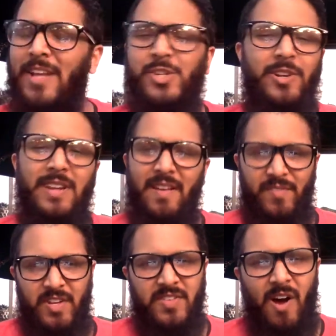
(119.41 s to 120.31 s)
I shouldn't
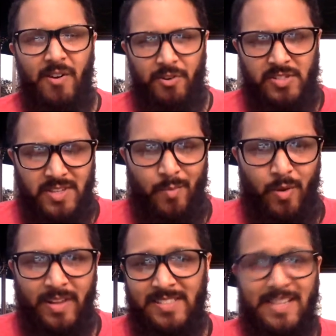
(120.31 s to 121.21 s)
have dishonored
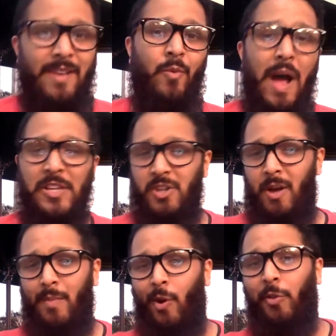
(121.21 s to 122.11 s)
someone and say why
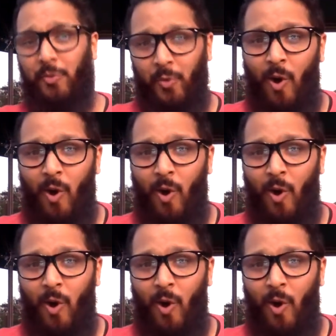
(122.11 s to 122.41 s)
John MacArthur's